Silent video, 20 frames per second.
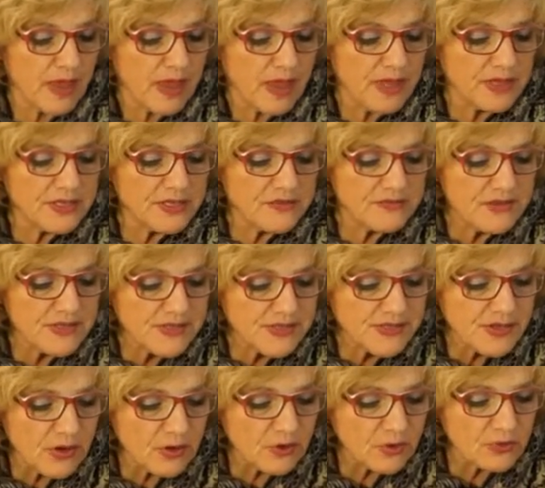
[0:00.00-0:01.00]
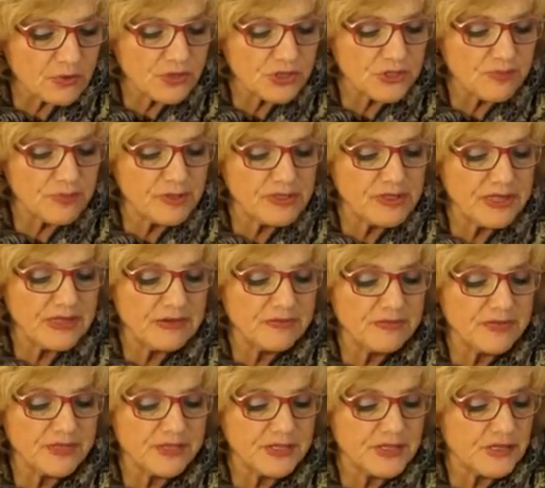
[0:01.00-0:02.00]
And even so, she believed
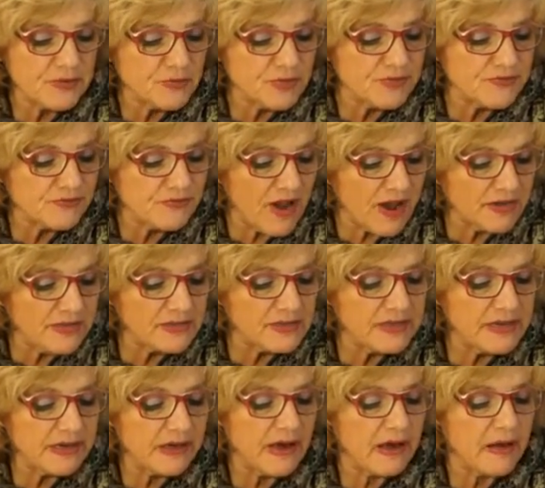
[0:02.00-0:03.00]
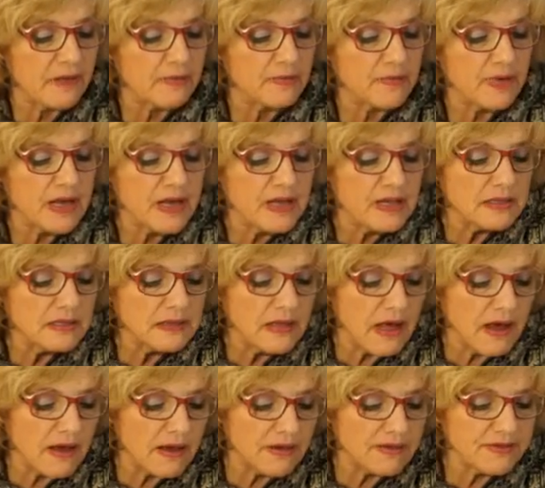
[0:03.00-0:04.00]
that he would finally come,
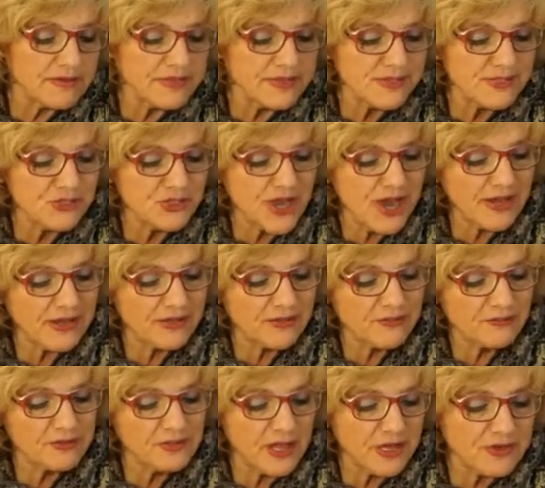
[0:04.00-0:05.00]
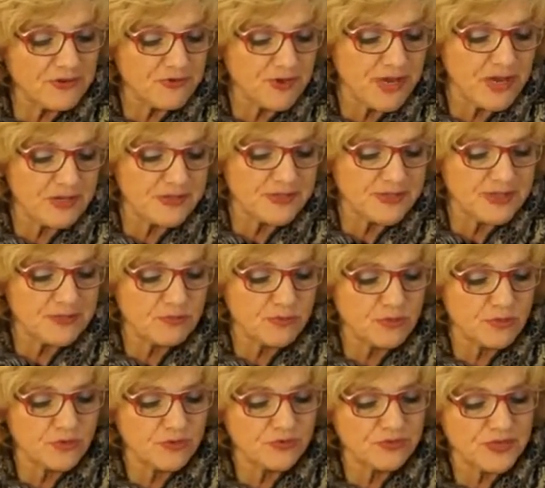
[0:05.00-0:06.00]
live, his jacket fluttering as he
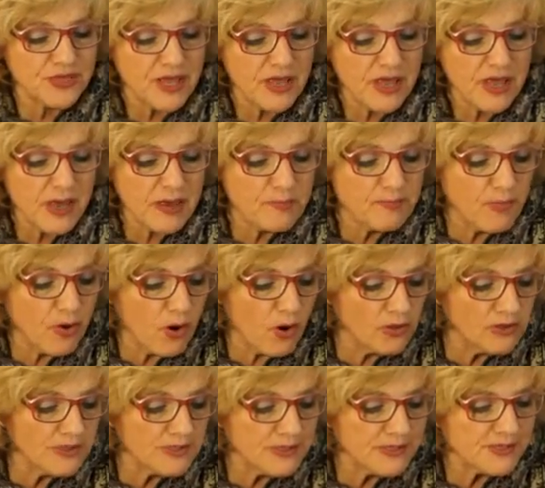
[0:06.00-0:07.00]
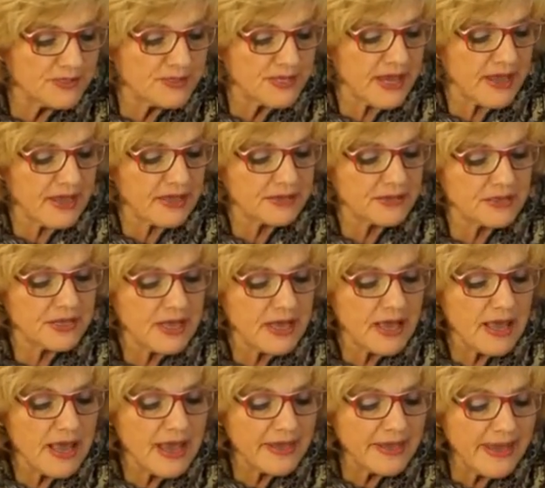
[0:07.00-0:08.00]
moved, a ball in his hand,
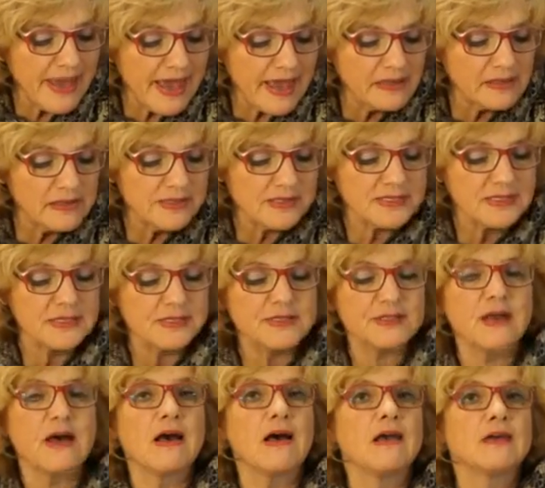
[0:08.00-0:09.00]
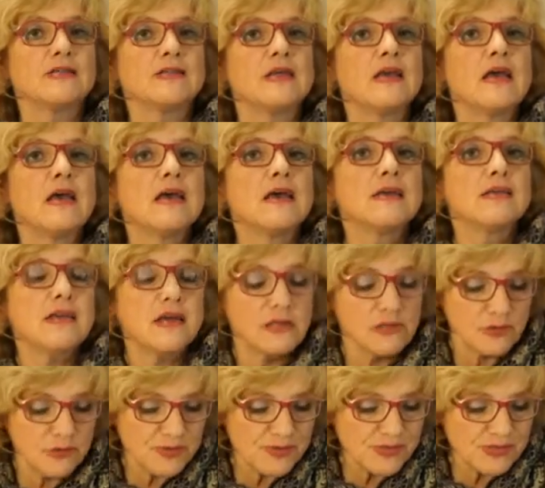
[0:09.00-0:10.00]
a carelessly tied
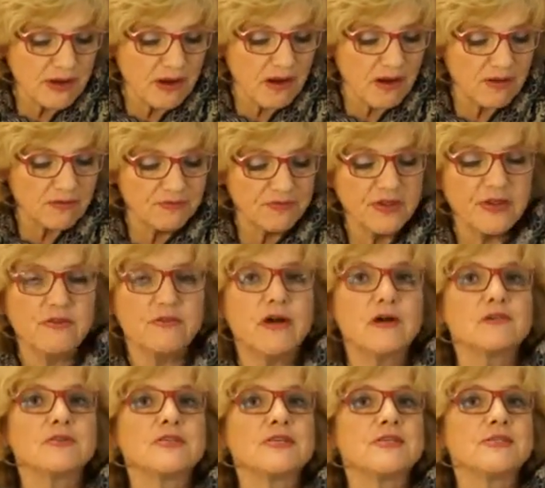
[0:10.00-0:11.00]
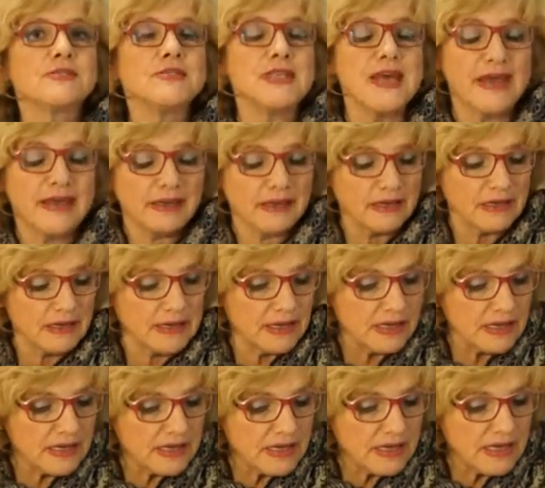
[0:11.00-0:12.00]
yellow scarf around his neck.
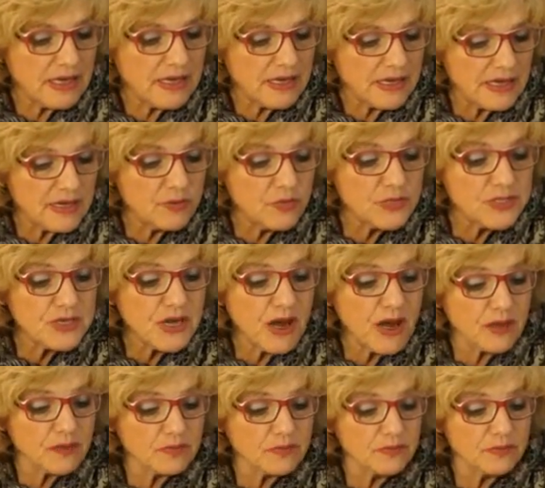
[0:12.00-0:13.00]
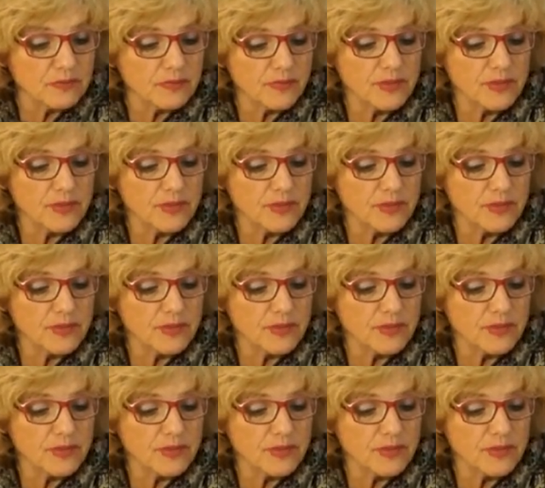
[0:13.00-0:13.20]
He would come.